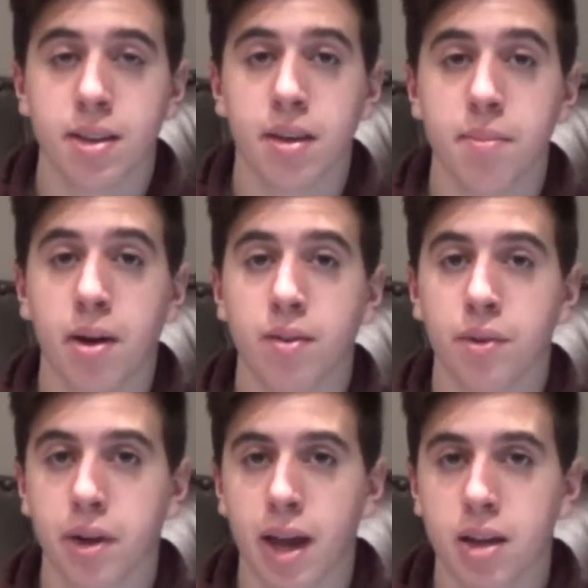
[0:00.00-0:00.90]
the amount of
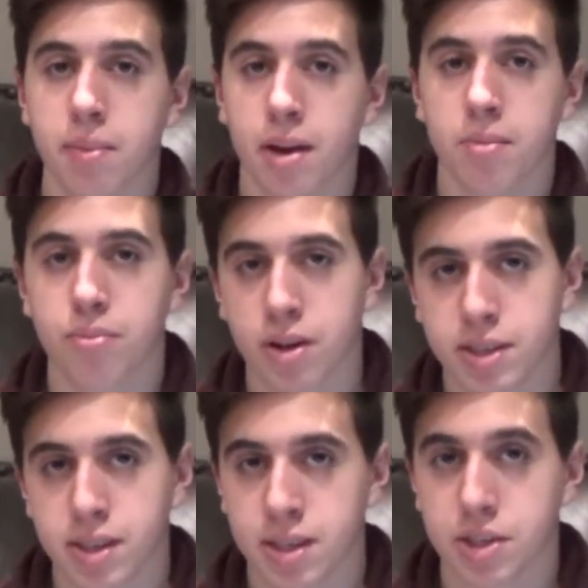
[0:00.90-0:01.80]
organic matter
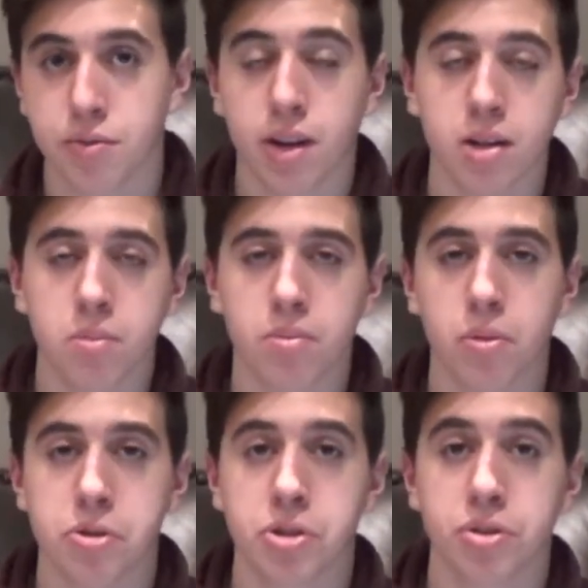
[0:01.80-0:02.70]
present is directly
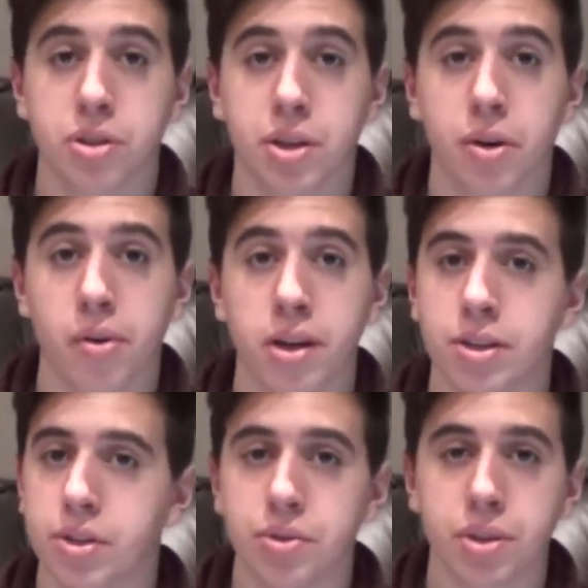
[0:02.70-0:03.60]
proportional to the current
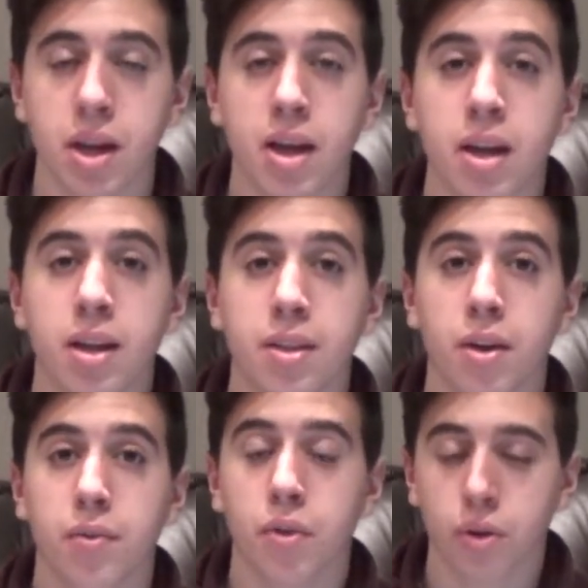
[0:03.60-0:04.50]
induced.
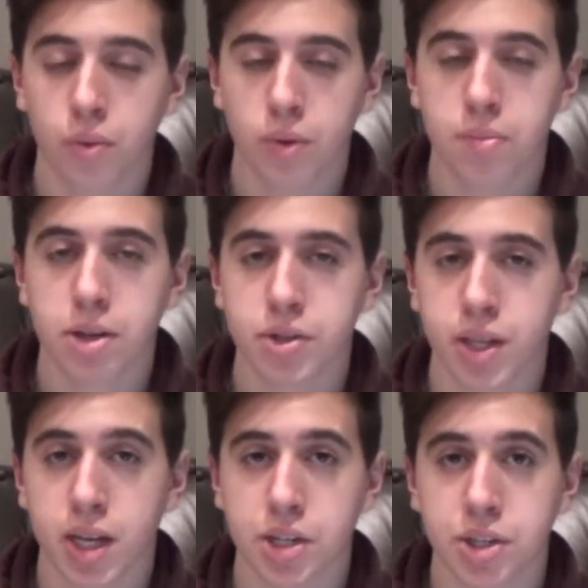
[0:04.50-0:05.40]
Therefore, when
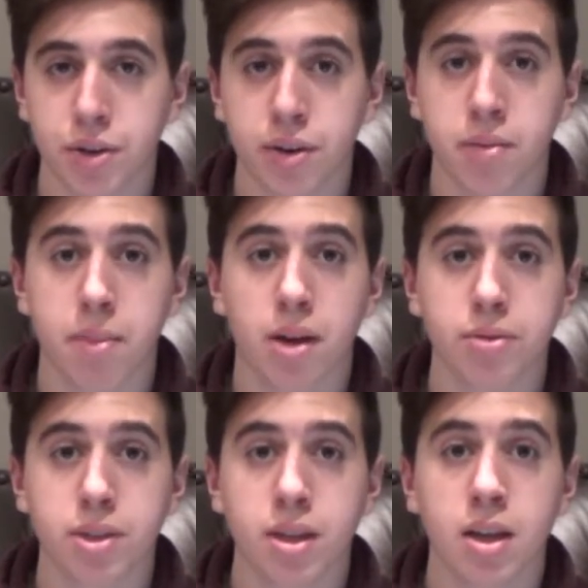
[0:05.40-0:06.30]
measuring a certain
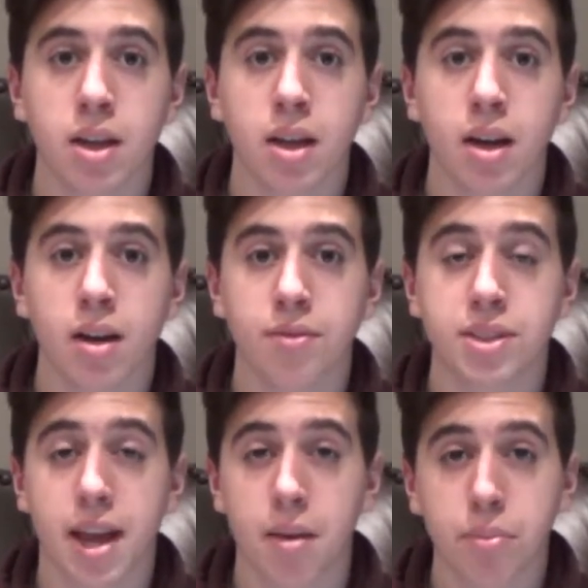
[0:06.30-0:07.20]
amount of
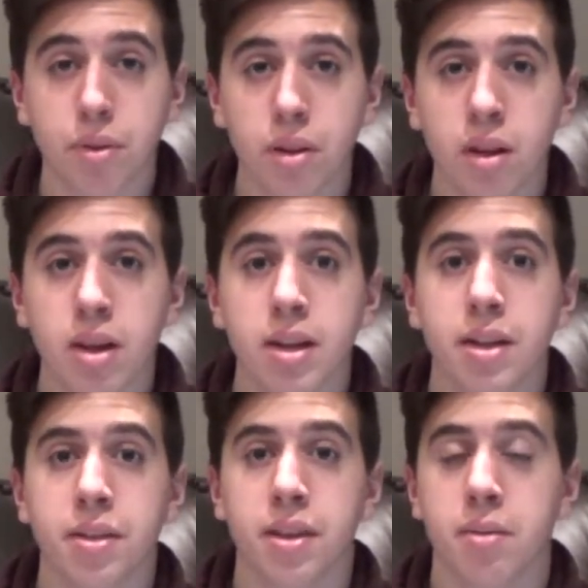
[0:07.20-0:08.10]
sample,
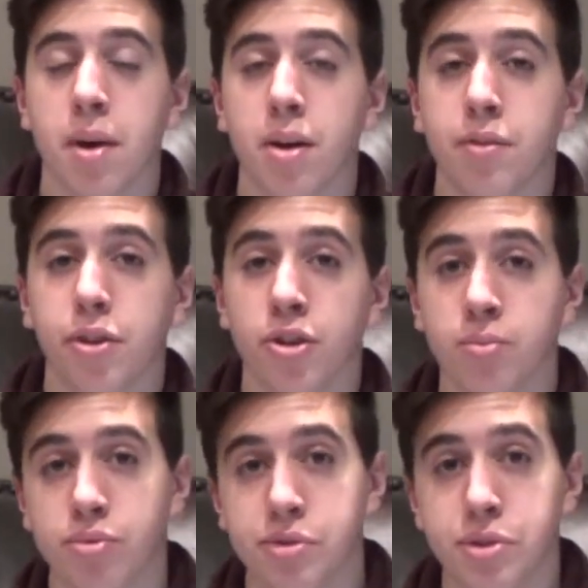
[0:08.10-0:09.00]
the amount of current
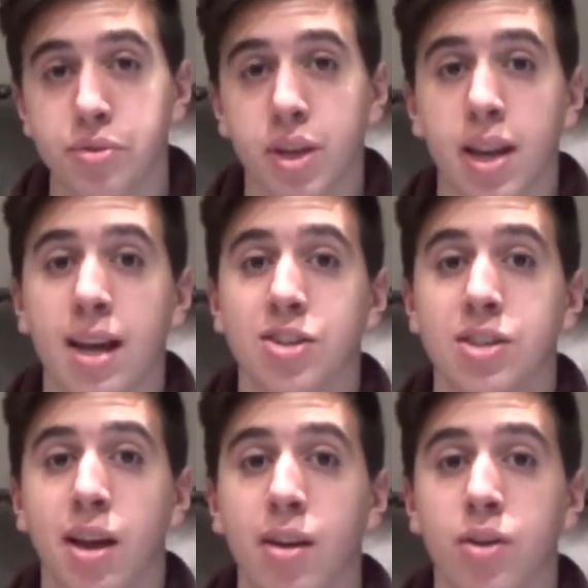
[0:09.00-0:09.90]
produced can actually
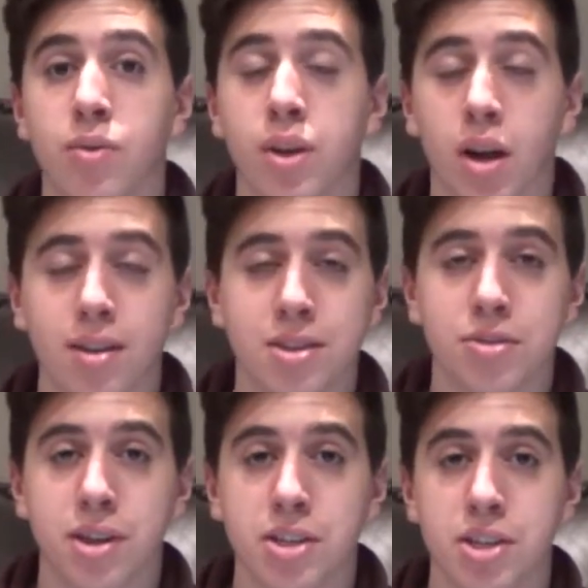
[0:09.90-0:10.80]
tell you the
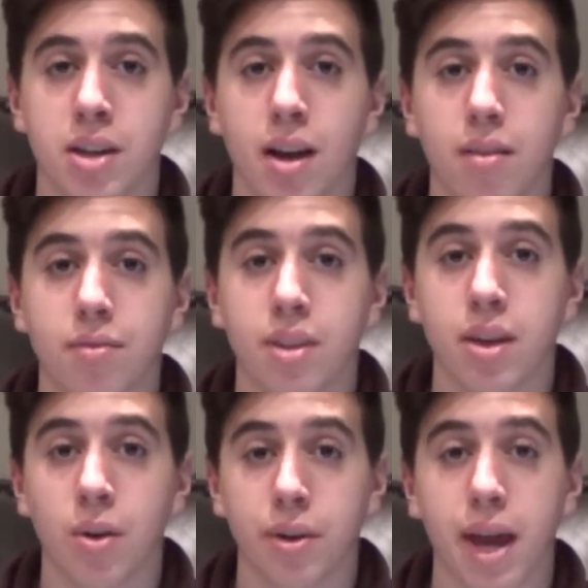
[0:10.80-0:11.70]
concentration of the
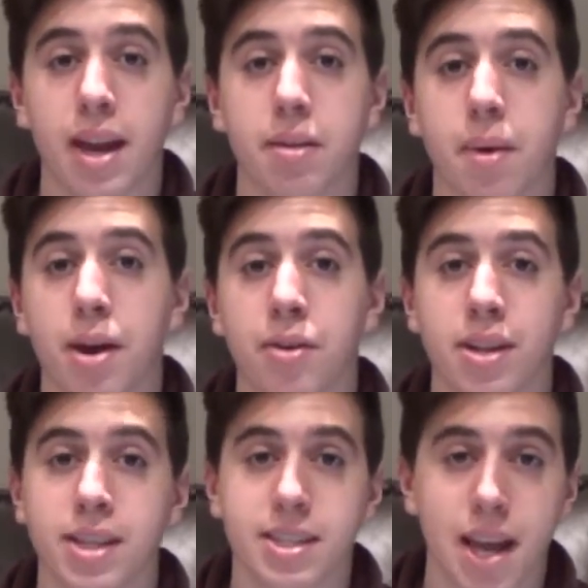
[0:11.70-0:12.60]
organic matter
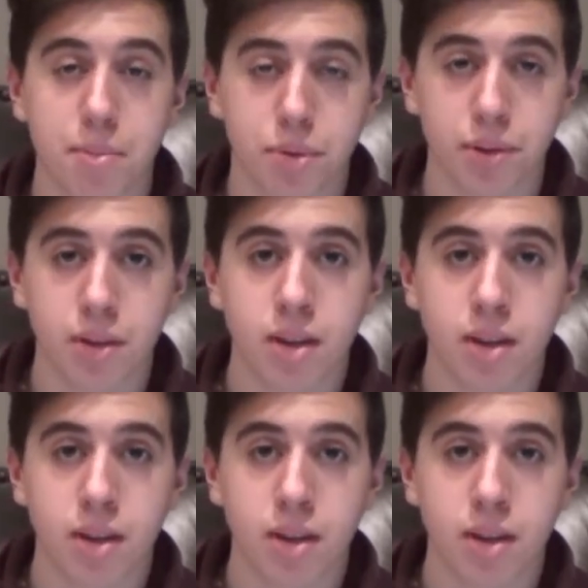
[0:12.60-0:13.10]
in the sample.